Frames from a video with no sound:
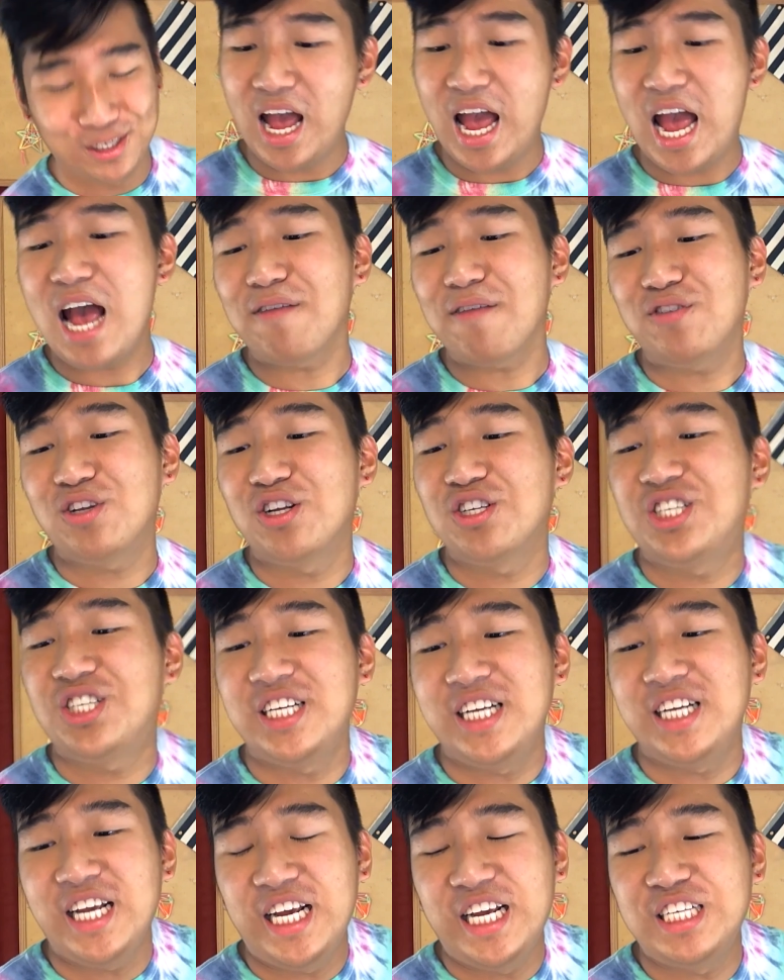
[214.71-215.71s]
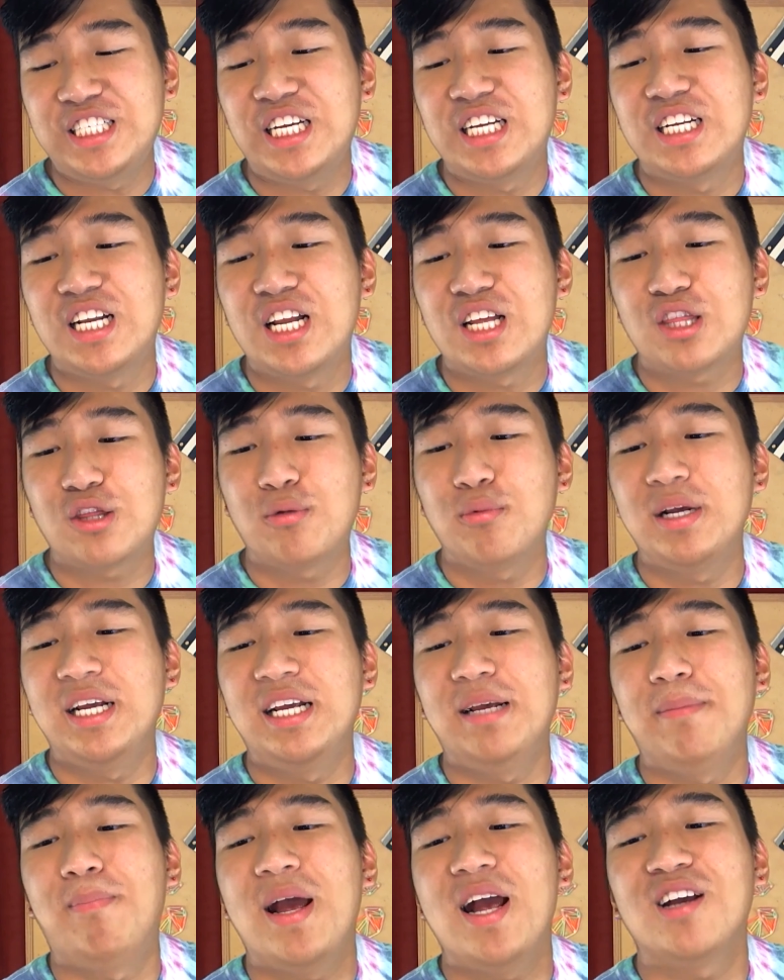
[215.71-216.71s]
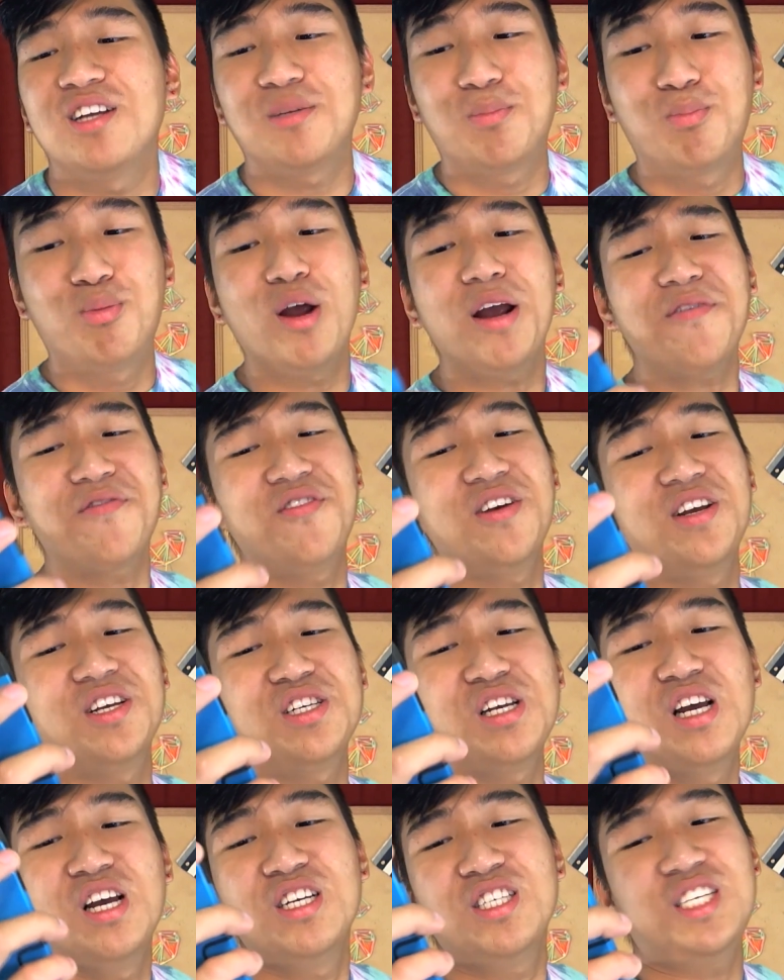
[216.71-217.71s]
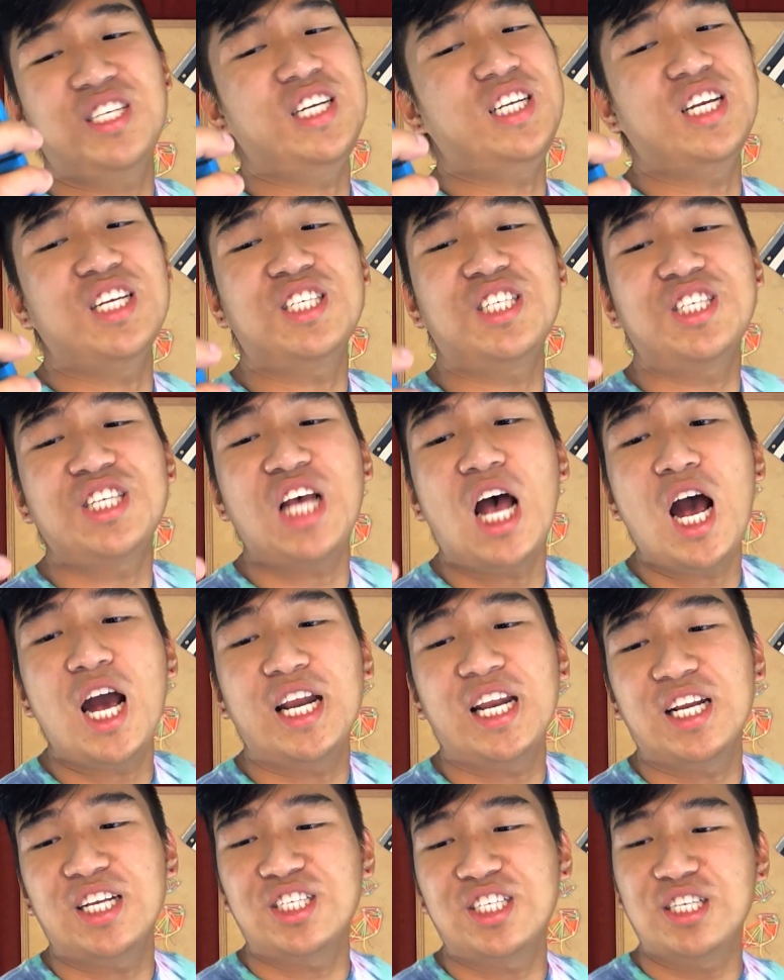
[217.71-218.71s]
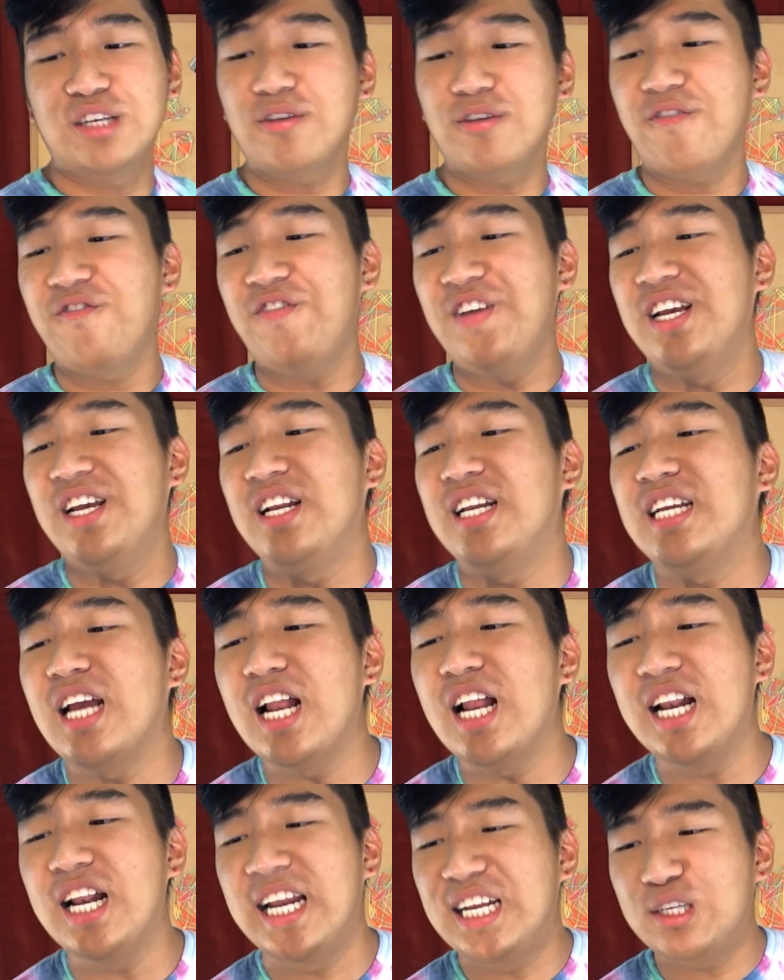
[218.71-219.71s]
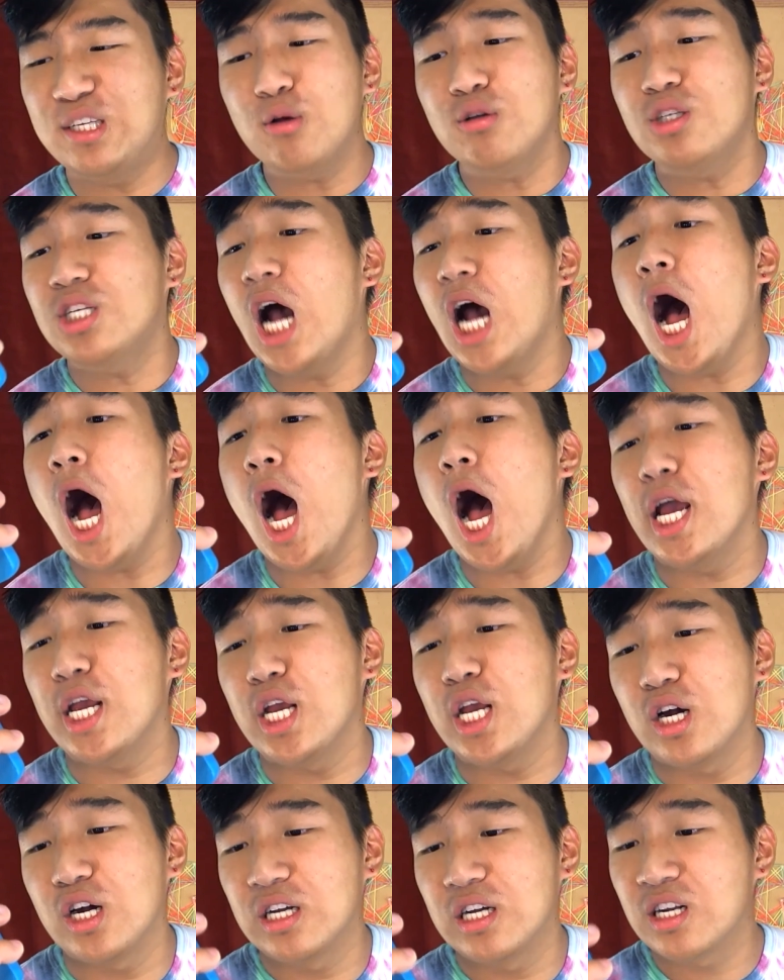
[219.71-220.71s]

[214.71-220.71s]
After she eaten the Three Bears breakfast, she decided she was feeling a little tired.